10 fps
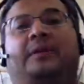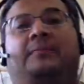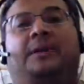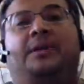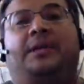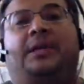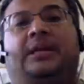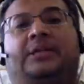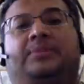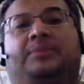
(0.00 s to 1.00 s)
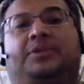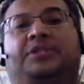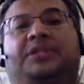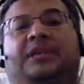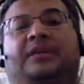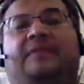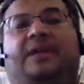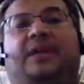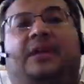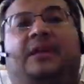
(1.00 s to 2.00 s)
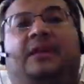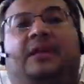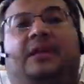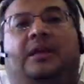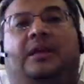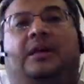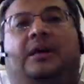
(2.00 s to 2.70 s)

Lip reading: the monkey is perceiving the